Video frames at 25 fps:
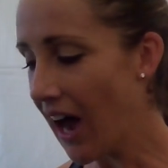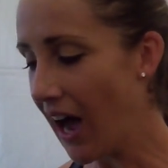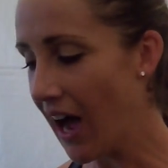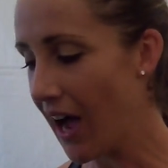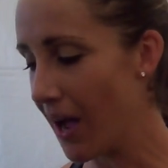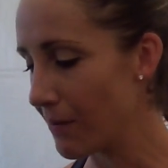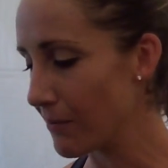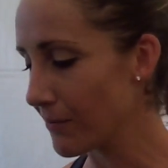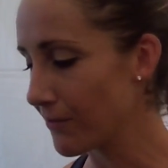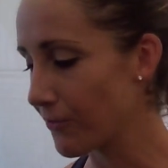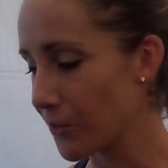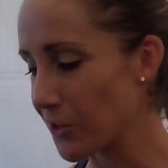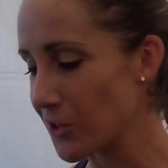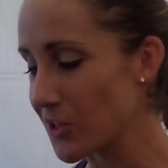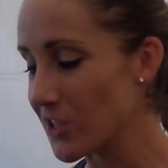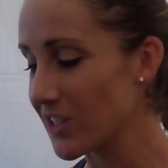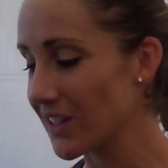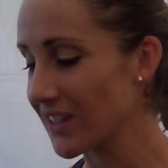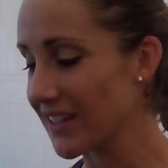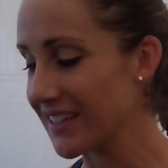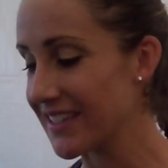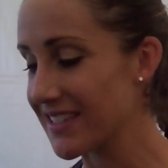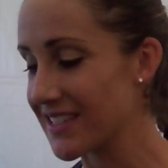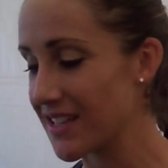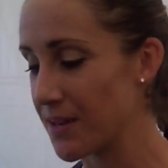um,
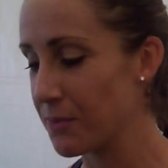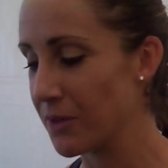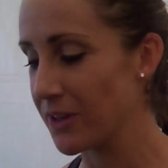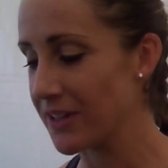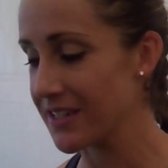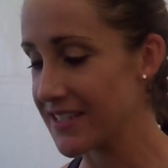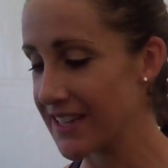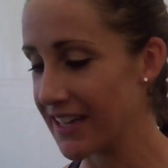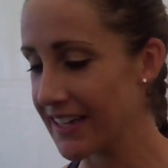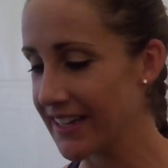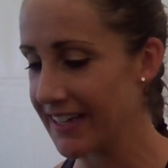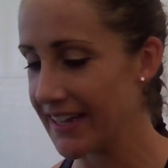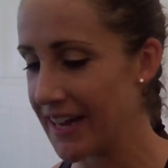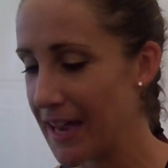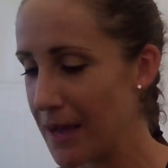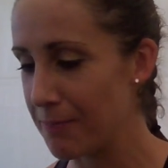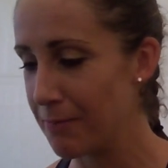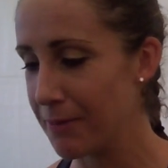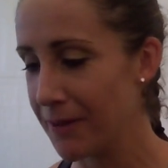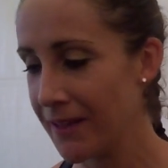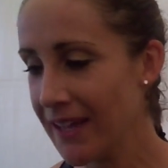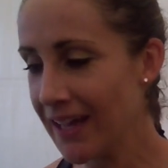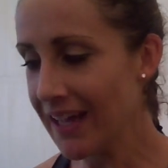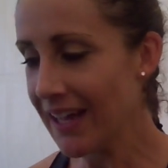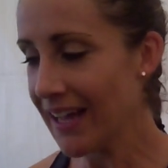fortunately, someone dug it
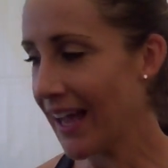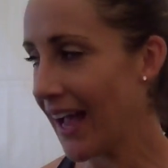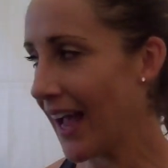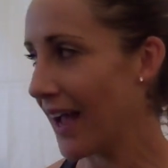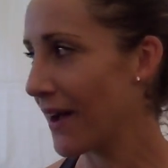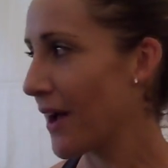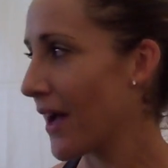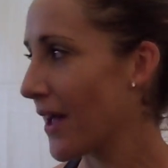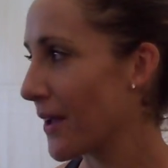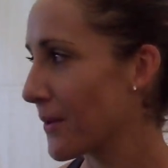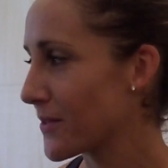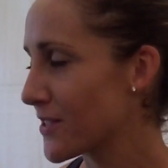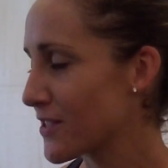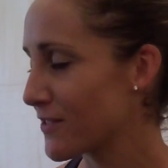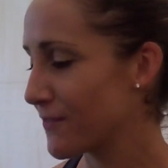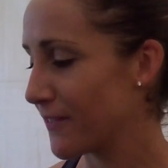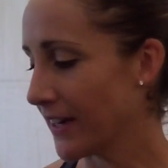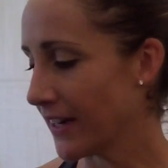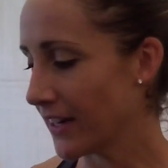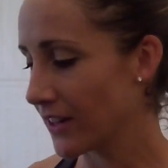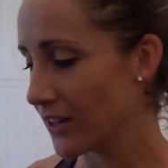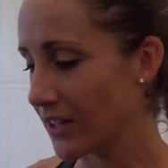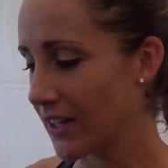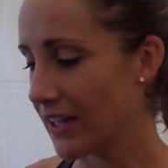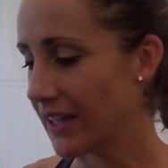up. Uh, it was
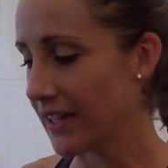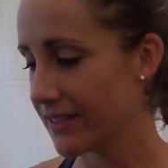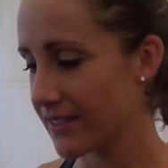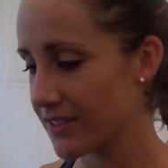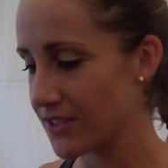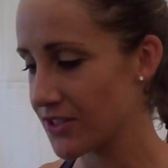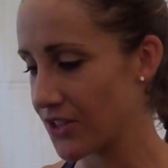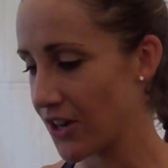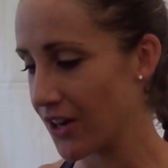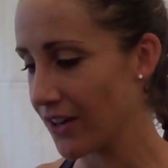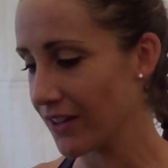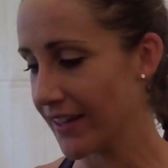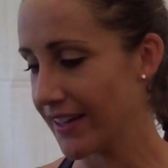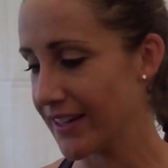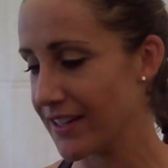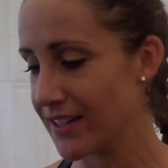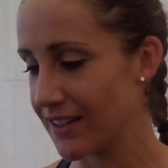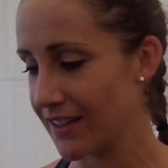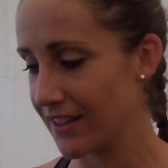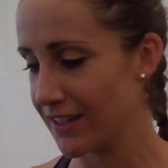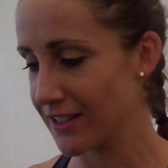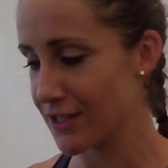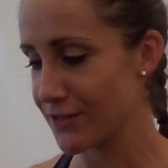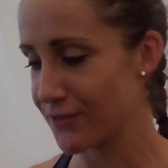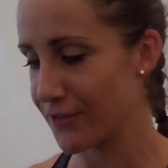funny looking at the start
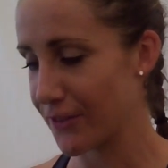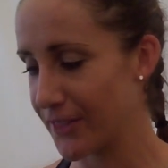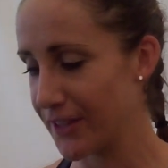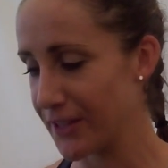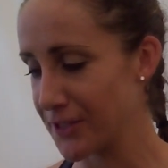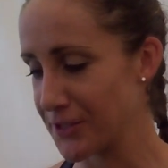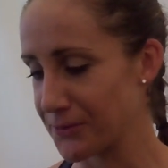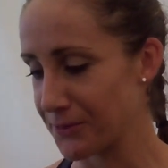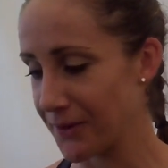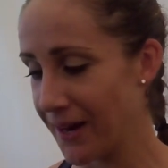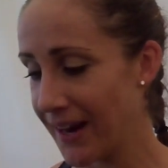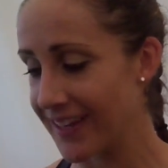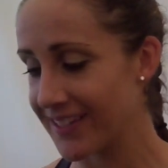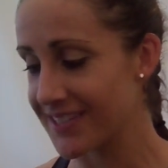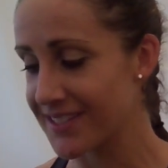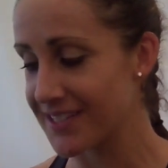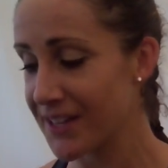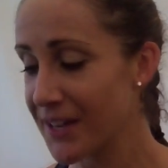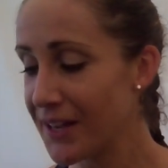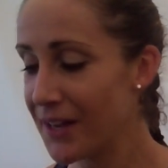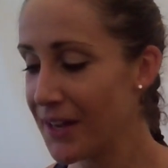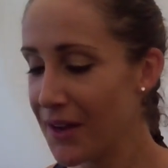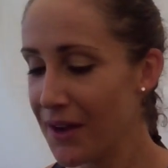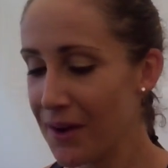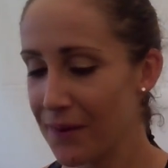list for this
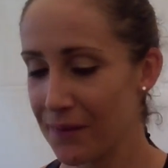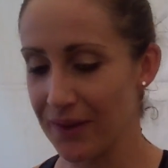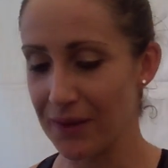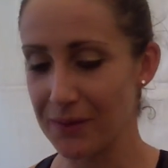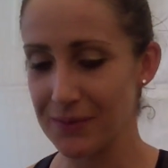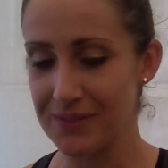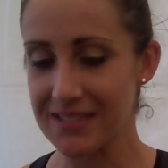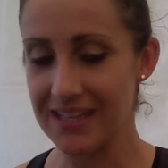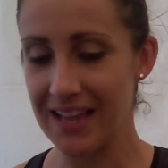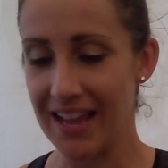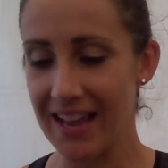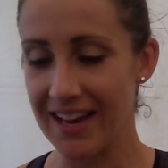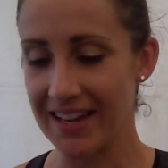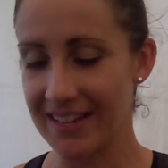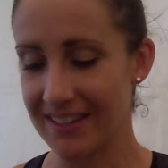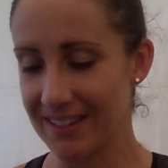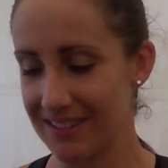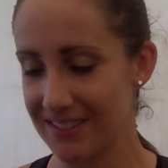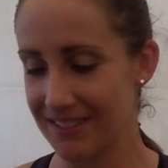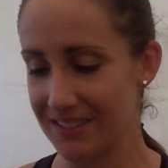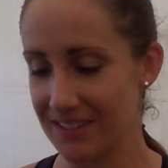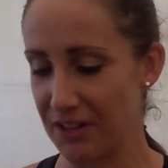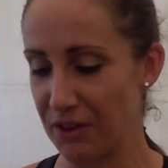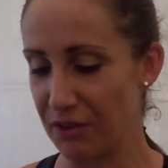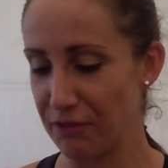race when it was like
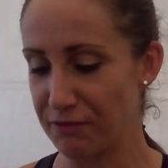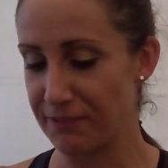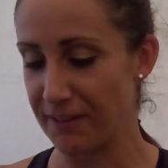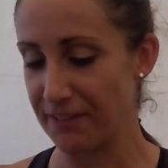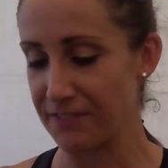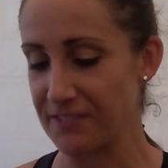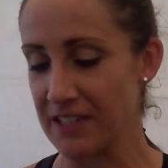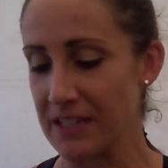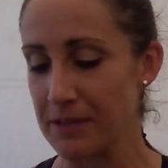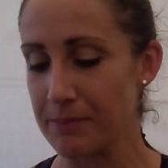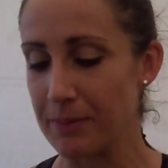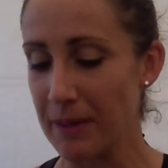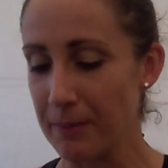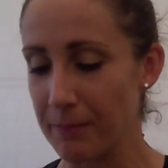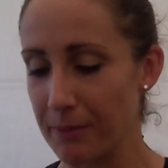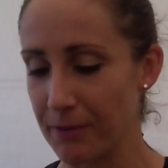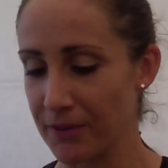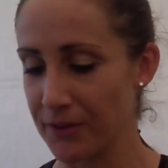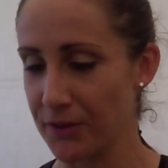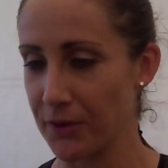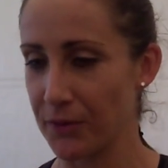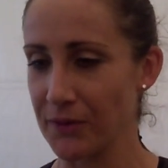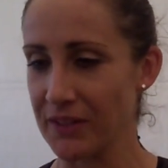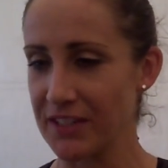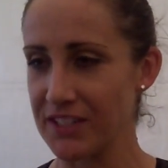you know 15
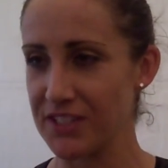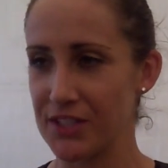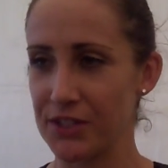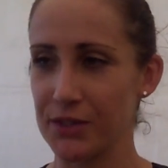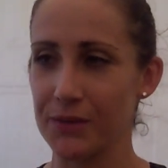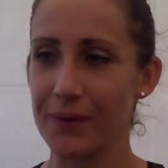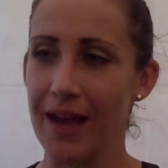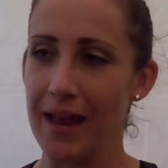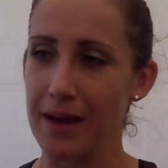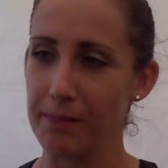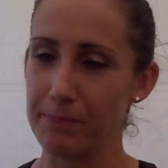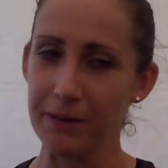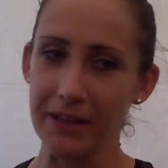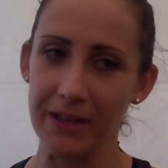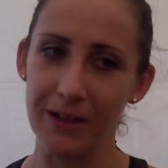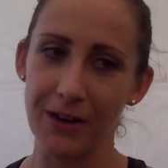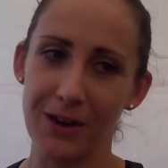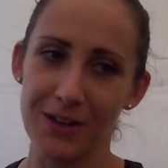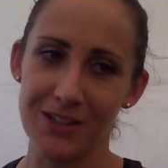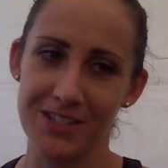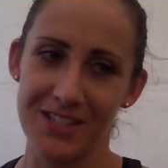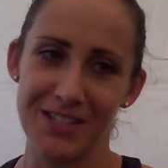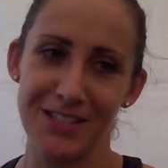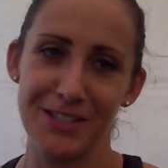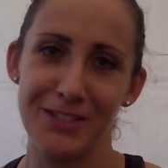people and only two had
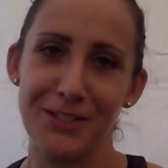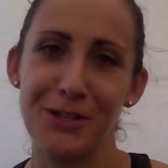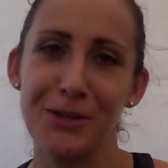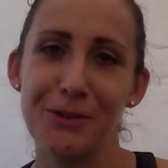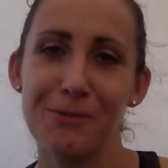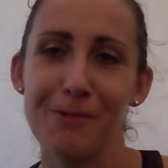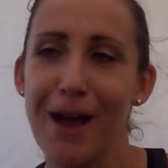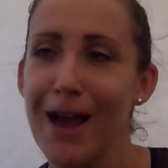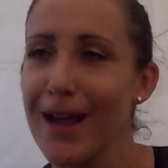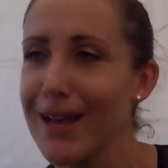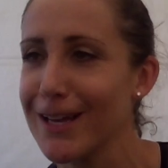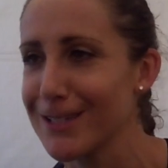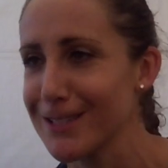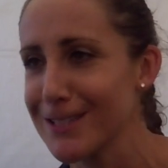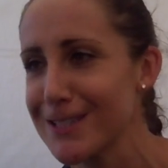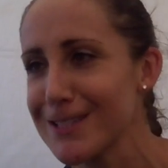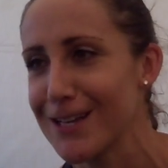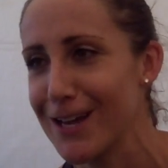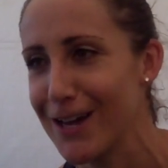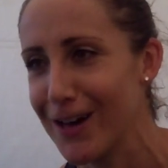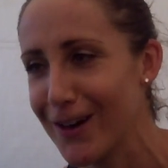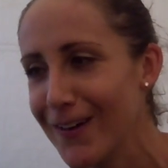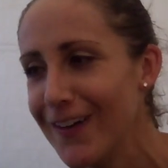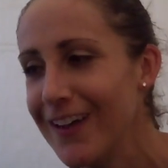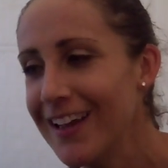PRs in the two mile.
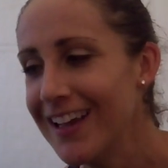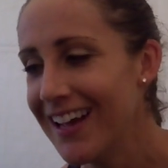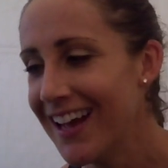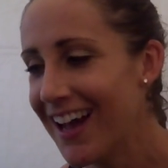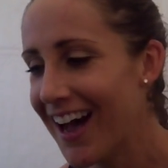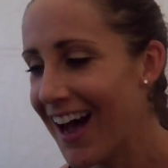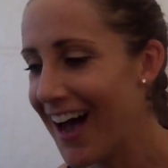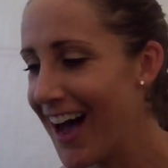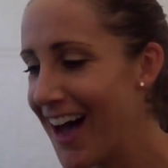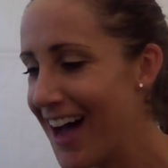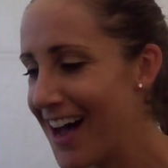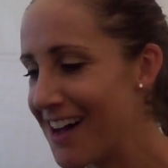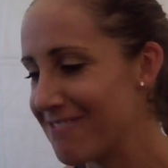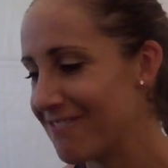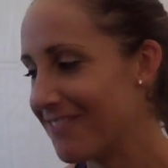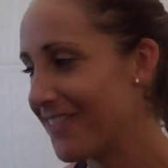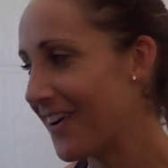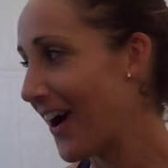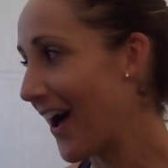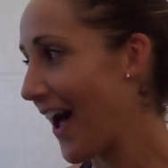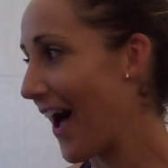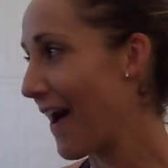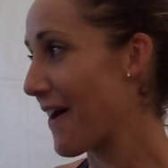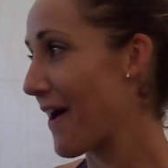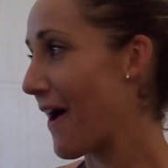So um,
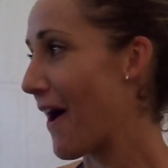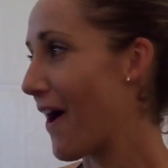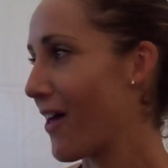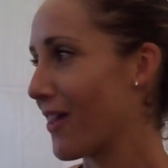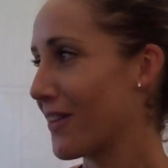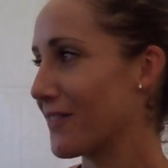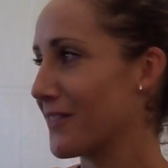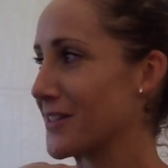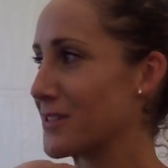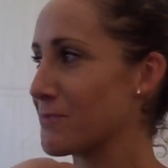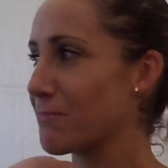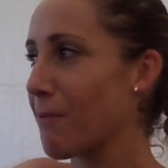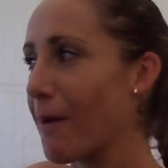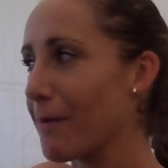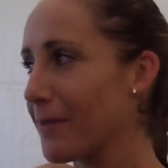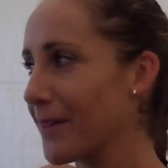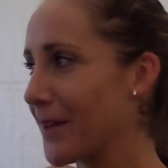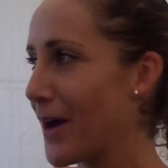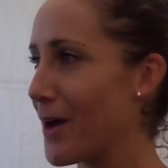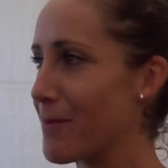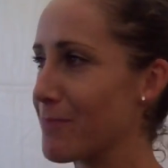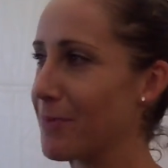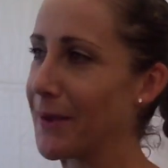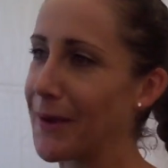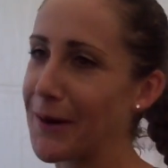all of us
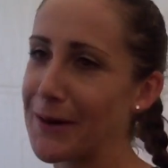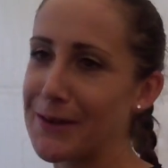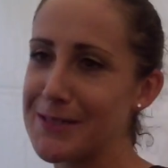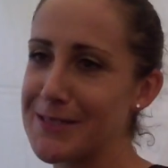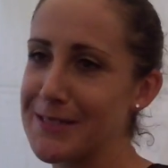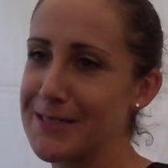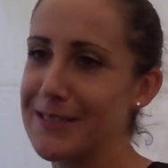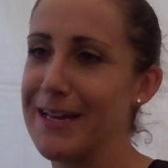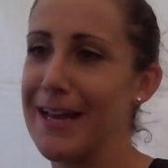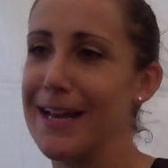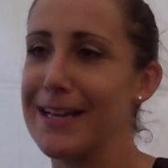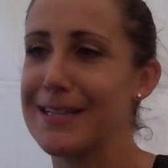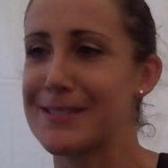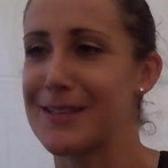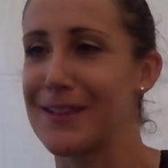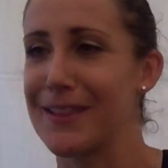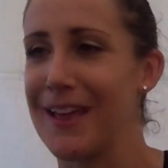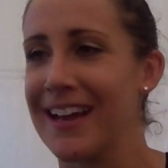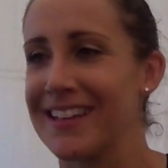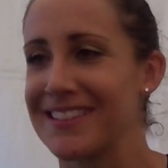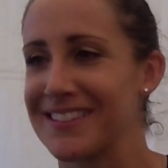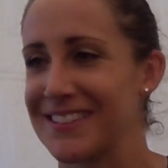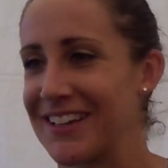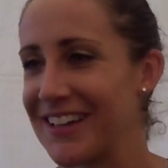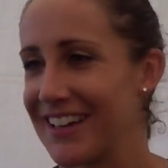probably got PRs today, so
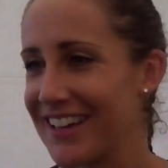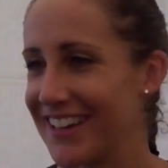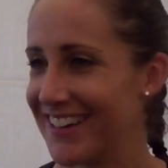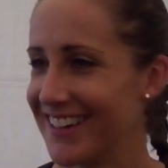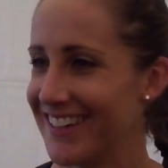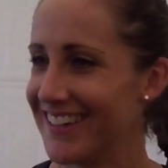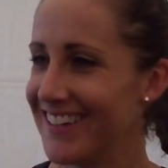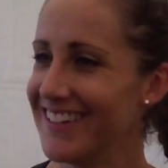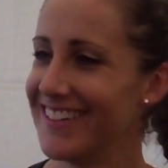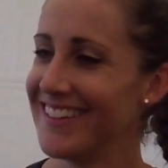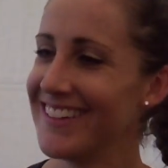that's good.